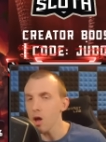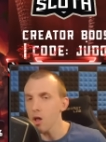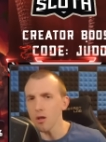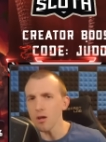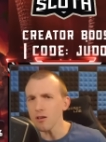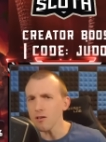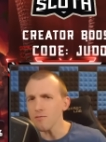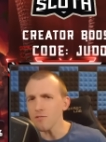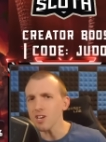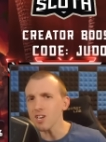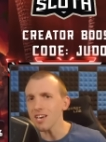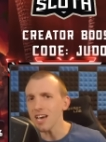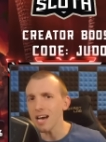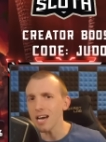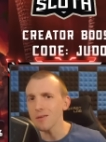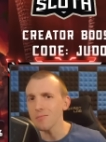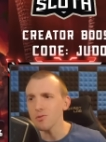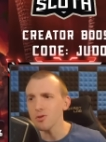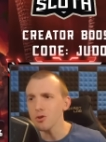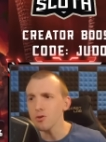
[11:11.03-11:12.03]
A lot of the
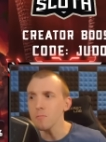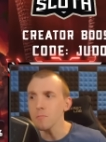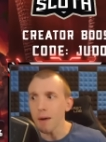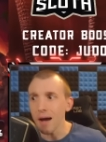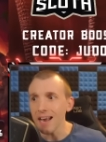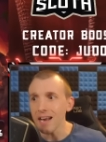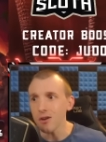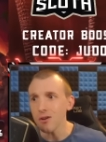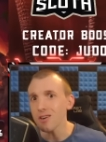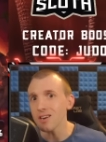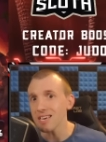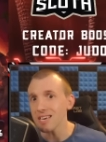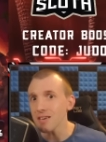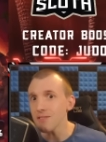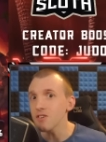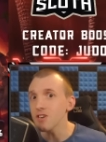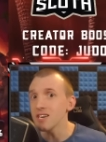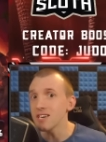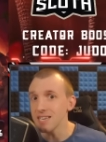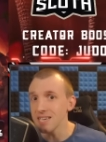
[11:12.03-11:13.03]
time you might not
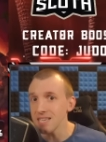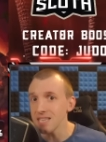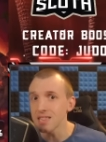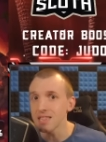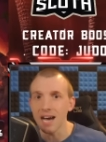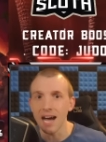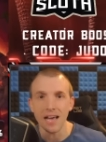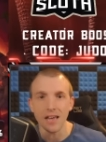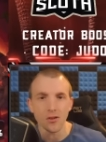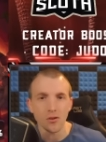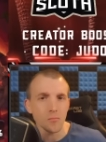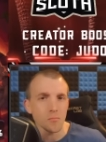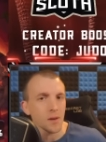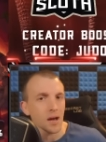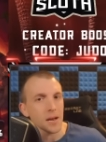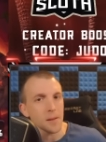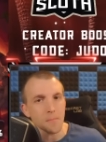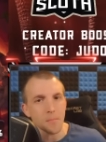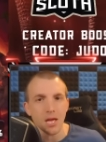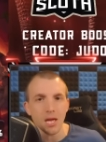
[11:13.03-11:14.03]
even need that. You
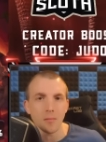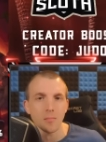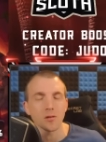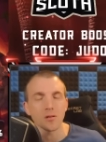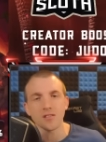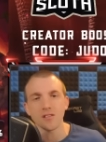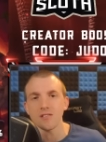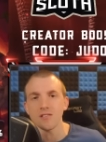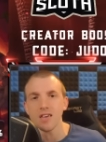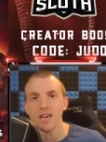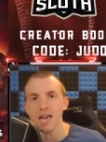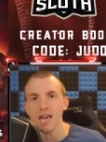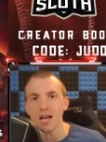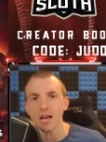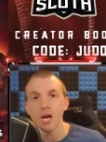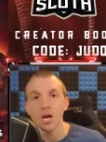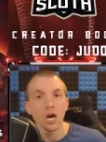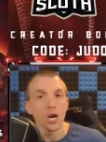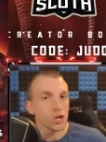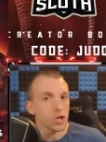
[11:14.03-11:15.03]
might be able to
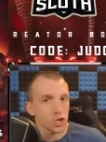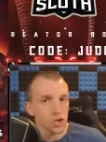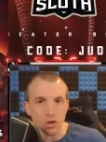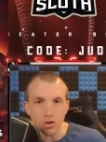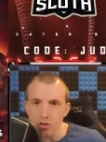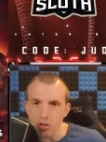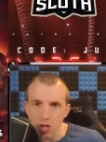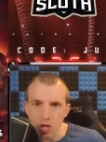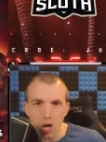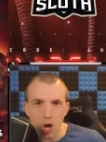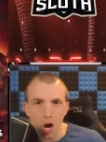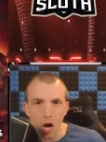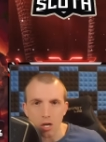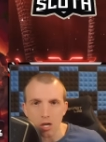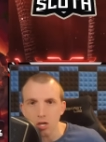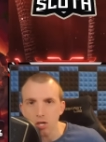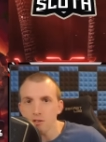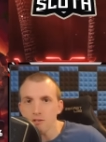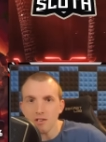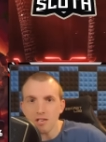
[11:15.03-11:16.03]
take just the
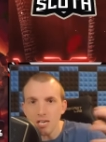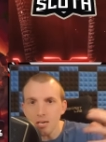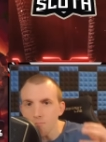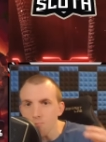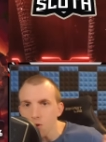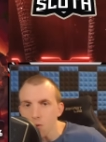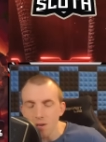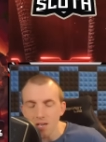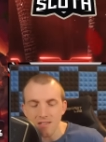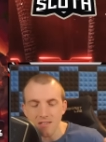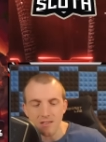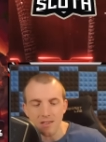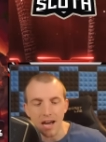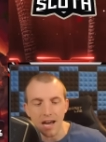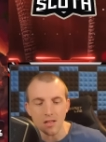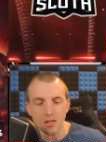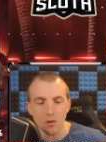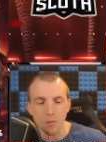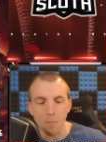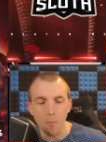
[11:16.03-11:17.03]
archers, keep them
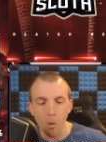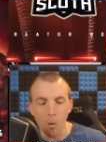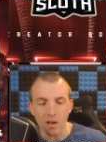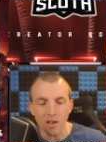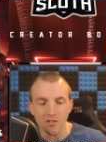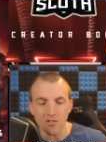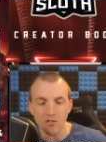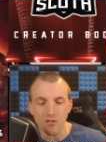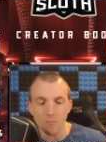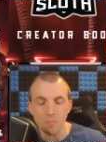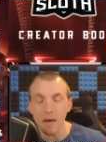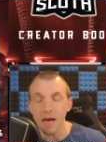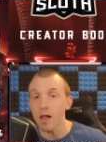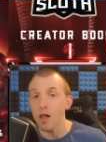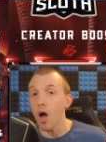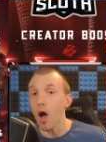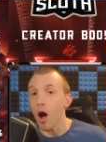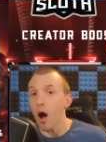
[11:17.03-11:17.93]
inside the poison spell.